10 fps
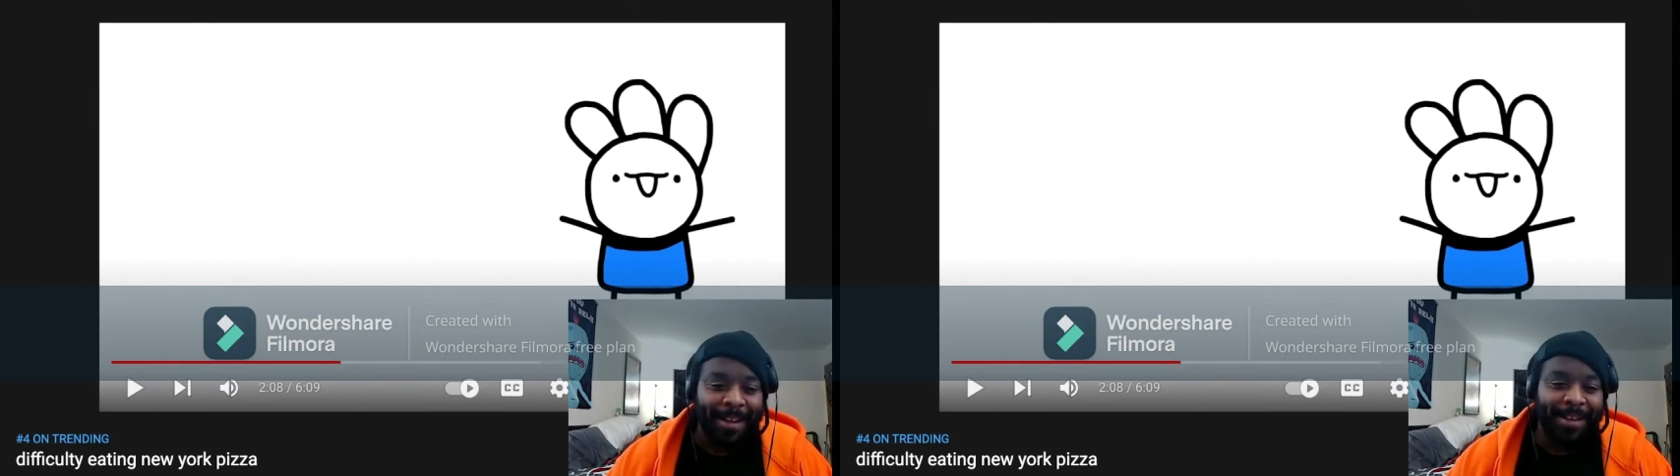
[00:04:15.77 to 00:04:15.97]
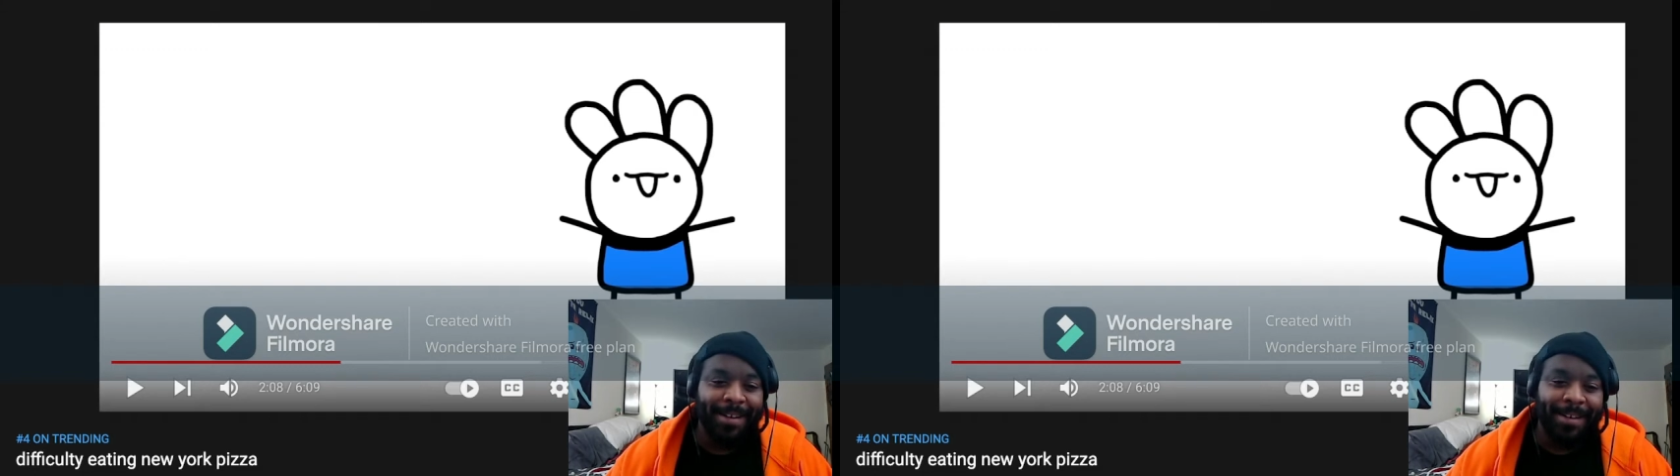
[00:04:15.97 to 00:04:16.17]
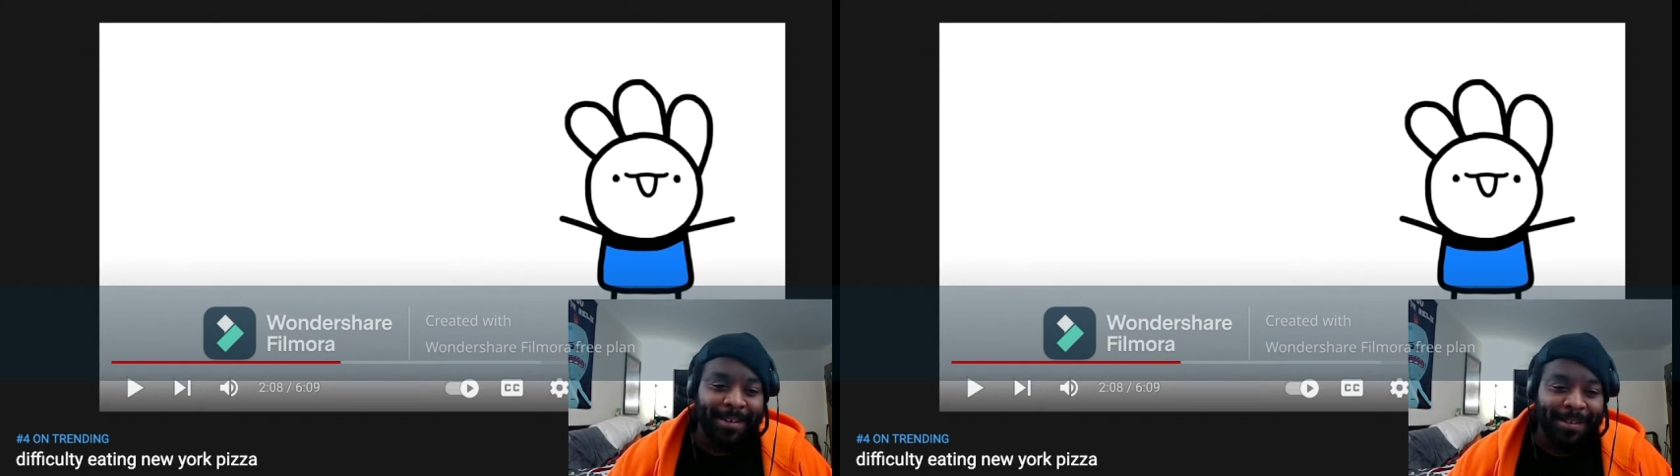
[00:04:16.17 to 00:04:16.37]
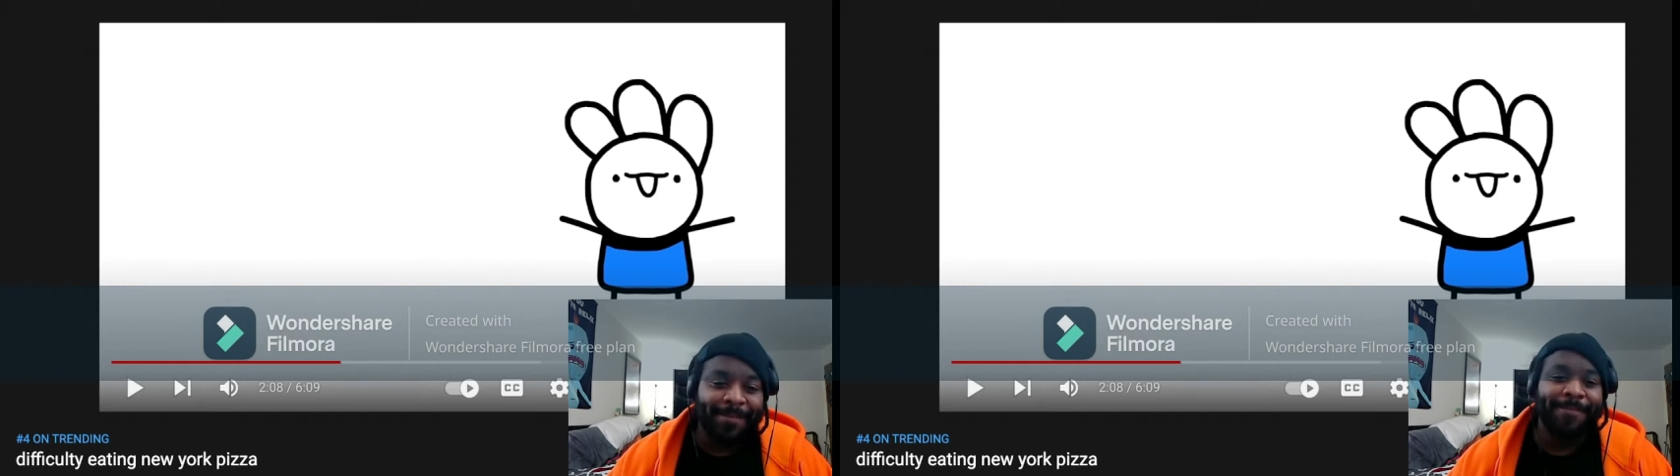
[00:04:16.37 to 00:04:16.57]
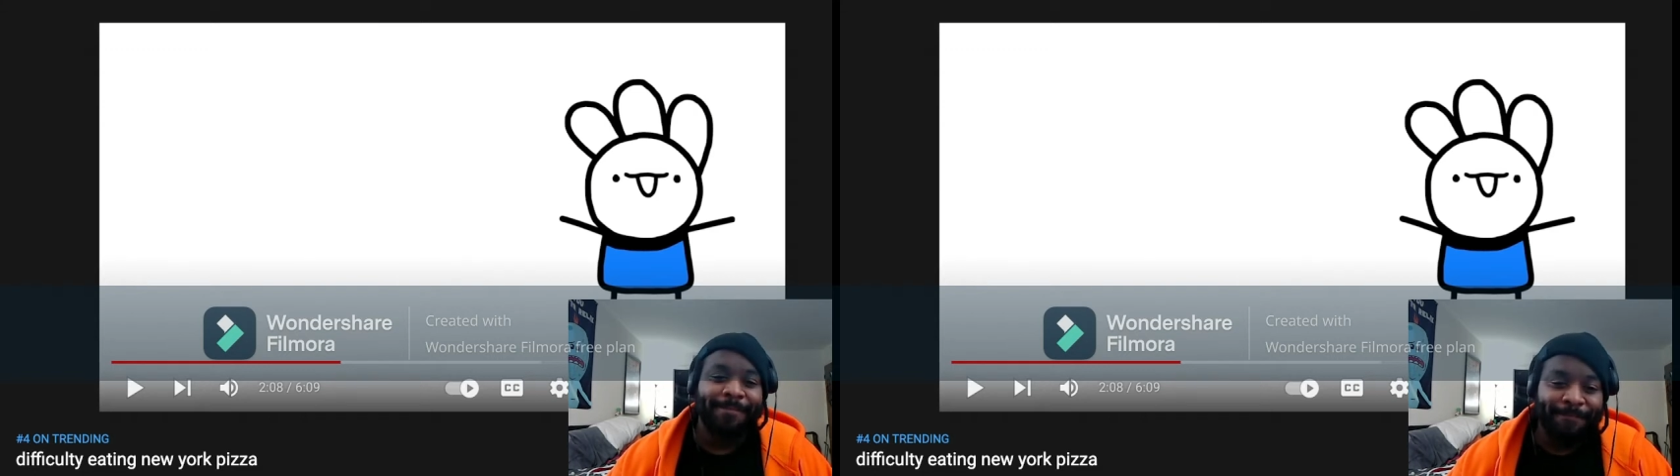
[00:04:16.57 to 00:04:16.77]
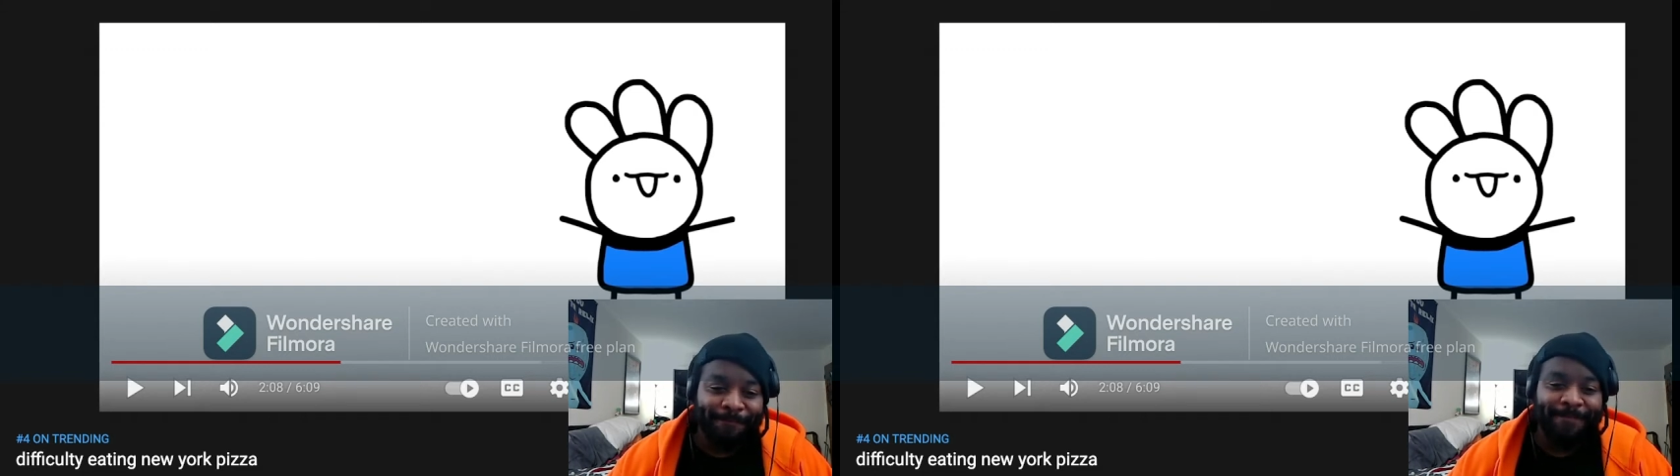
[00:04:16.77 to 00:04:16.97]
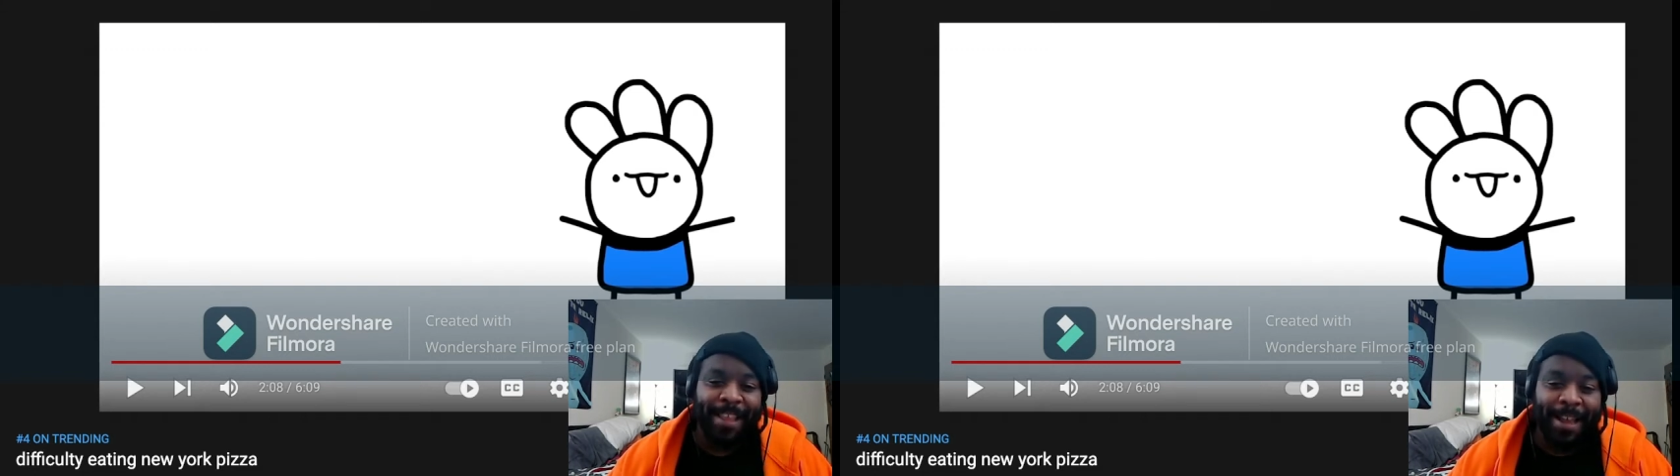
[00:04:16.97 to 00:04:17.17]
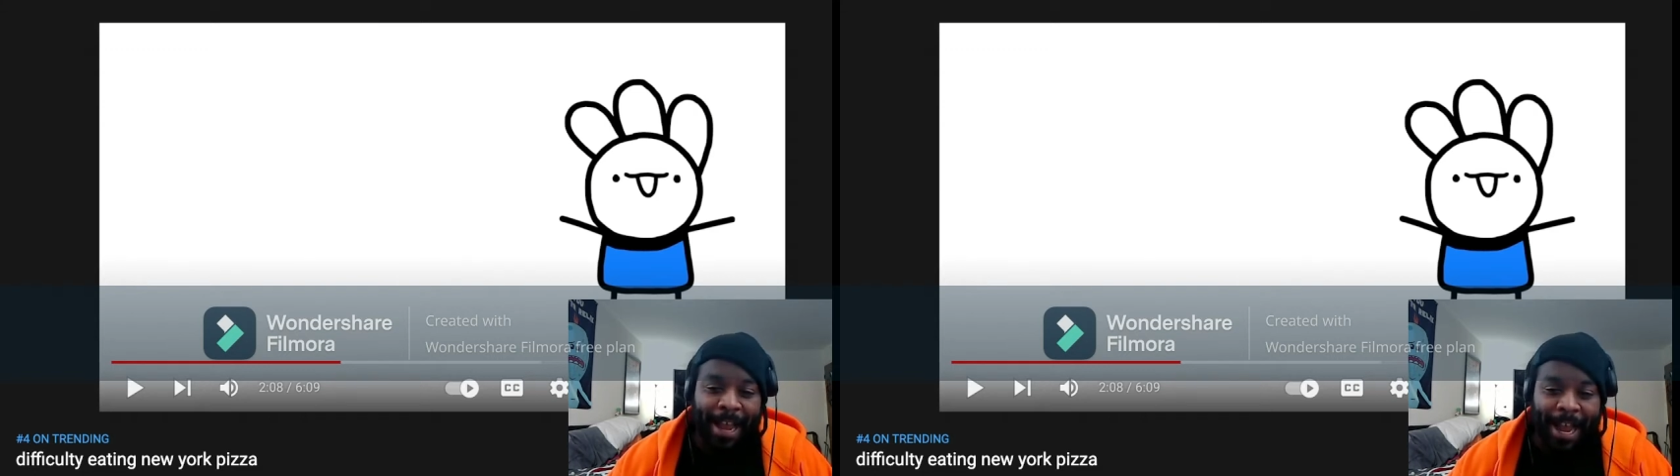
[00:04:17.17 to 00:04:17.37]
like,
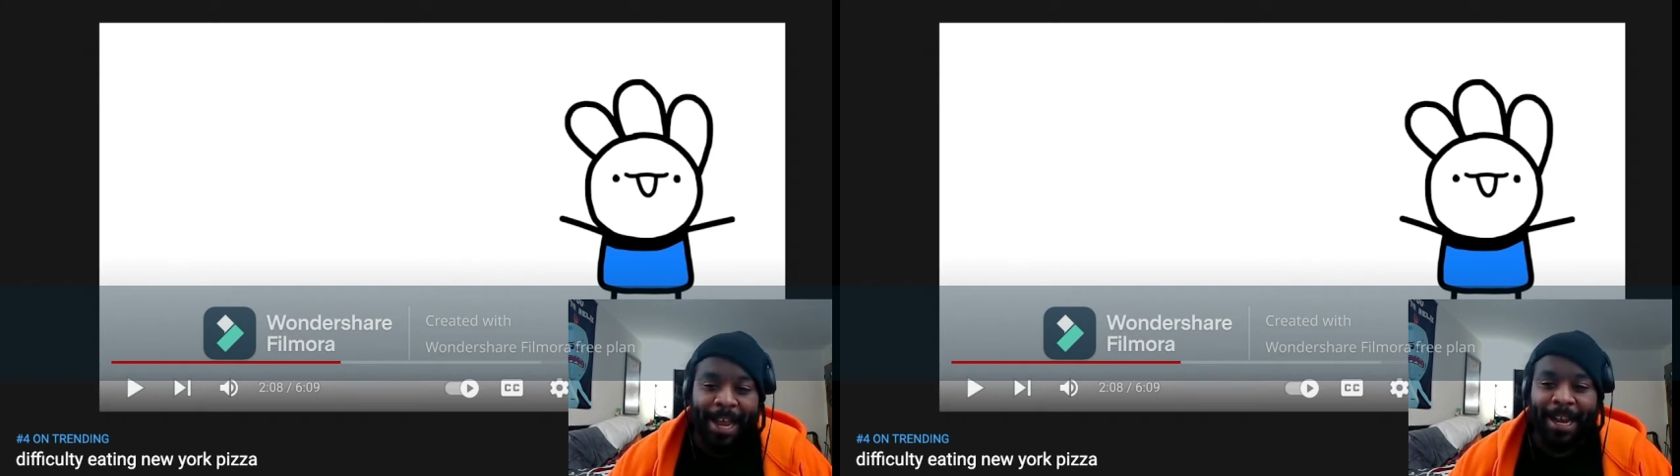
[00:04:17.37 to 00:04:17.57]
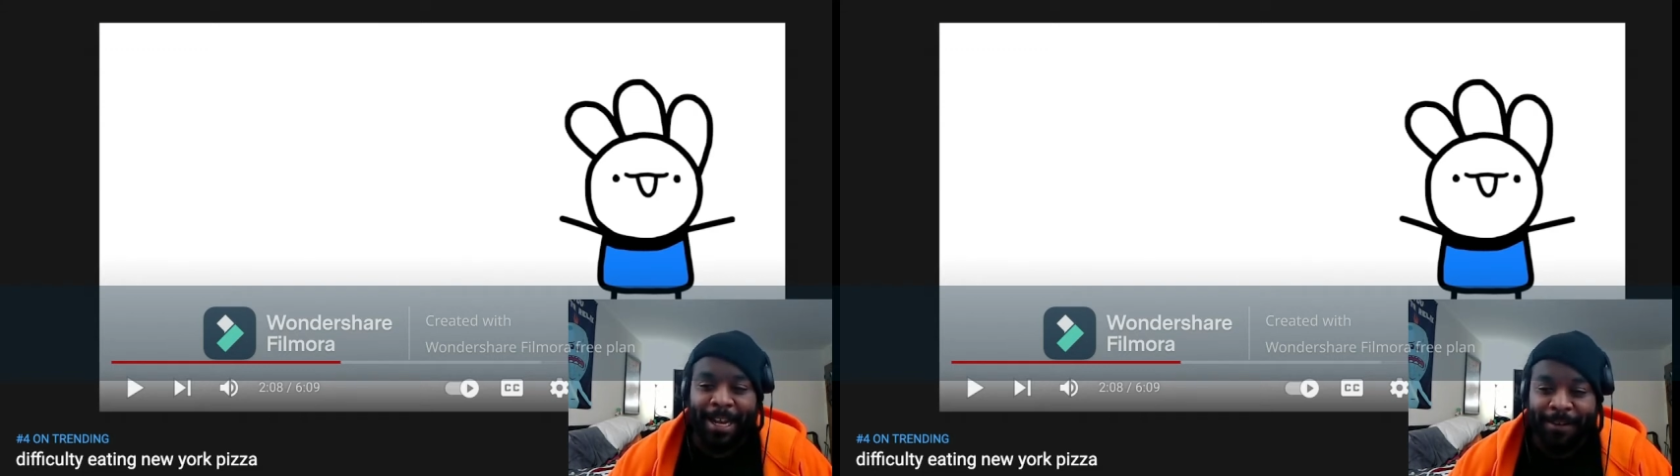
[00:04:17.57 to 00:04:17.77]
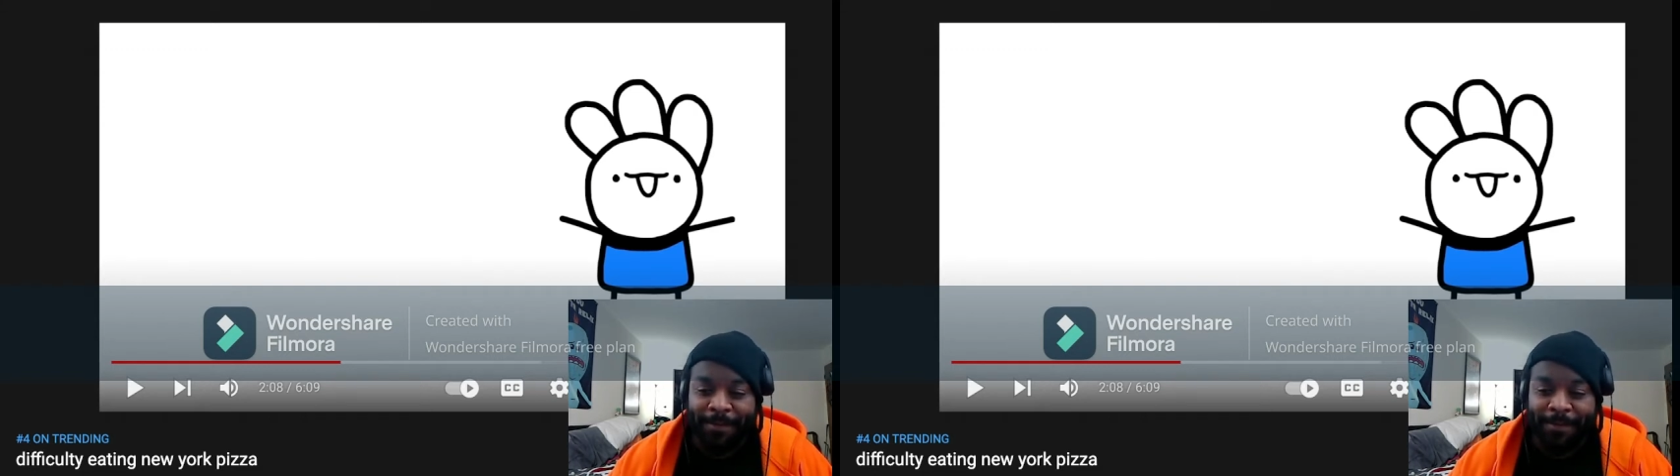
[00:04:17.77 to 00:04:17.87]
I